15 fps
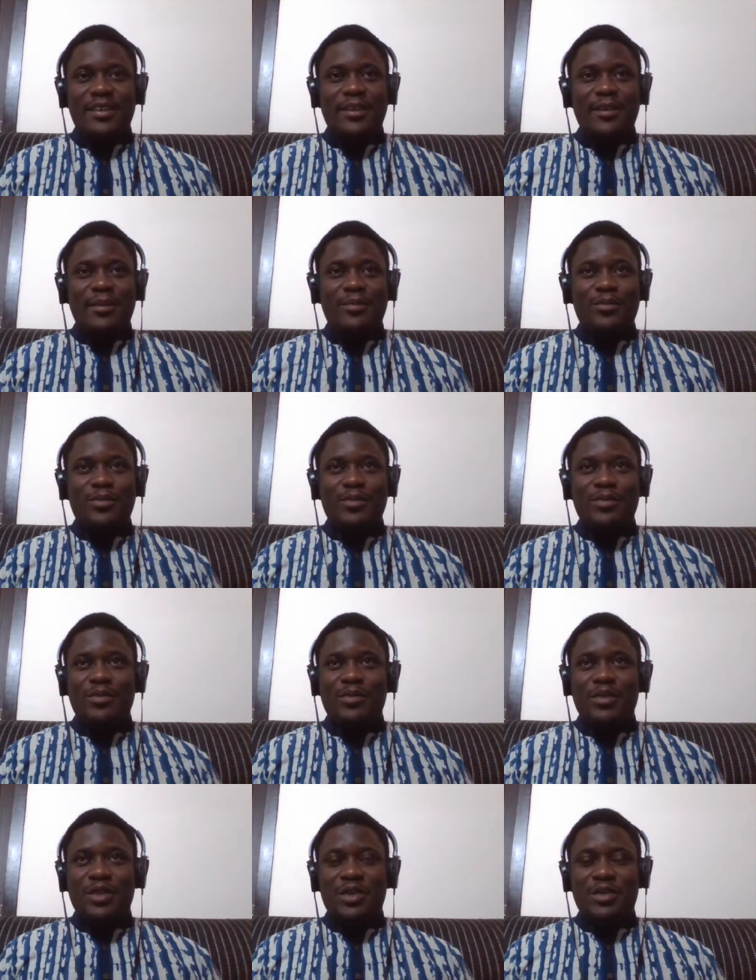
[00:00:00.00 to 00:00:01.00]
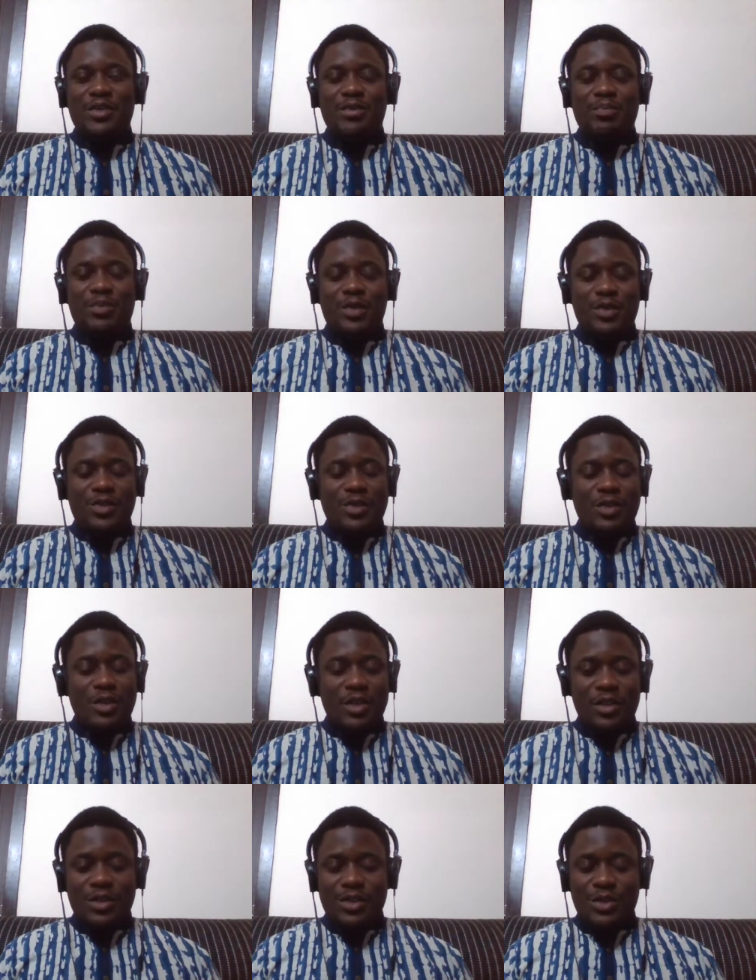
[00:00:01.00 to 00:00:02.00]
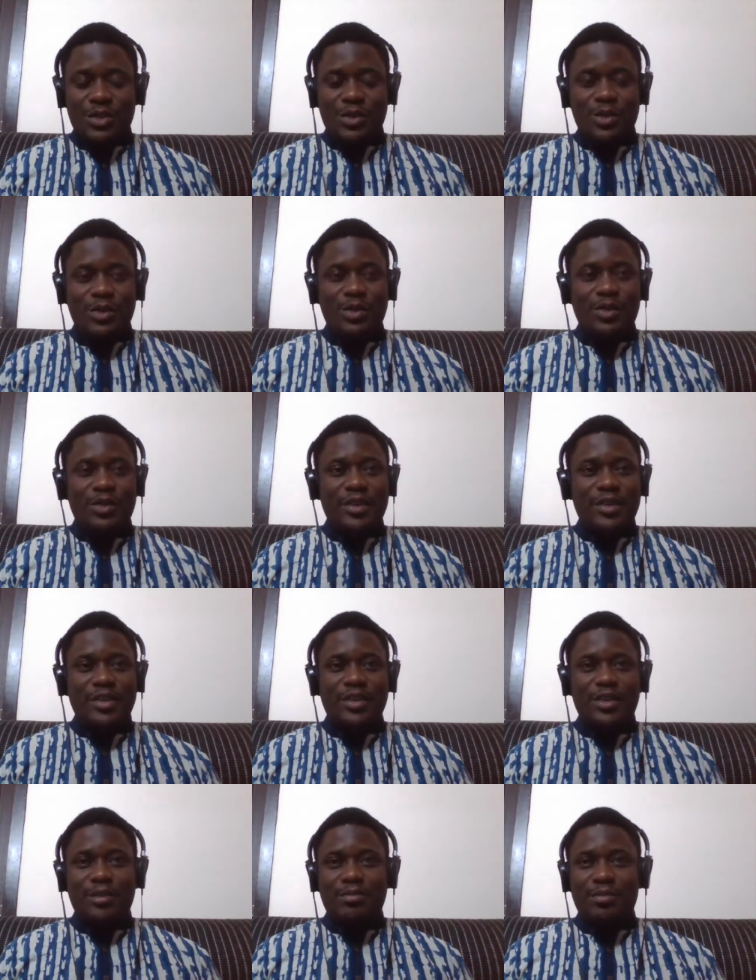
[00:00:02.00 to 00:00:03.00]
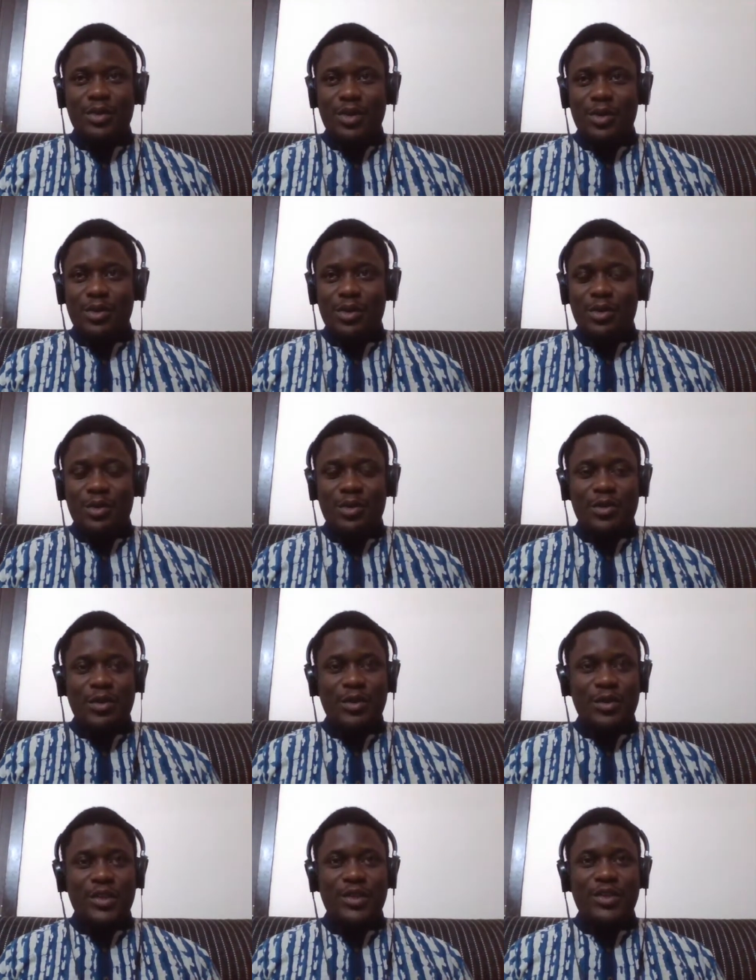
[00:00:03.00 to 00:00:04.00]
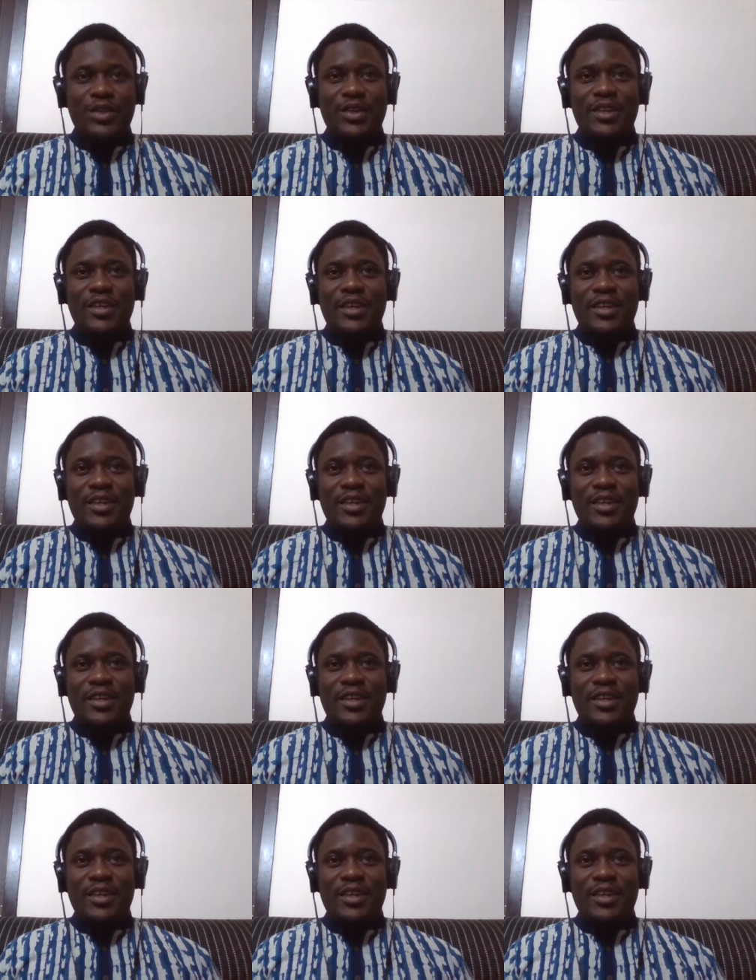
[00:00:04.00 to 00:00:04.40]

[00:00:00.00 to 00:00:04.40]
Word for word: Um, there's personological and communal growth.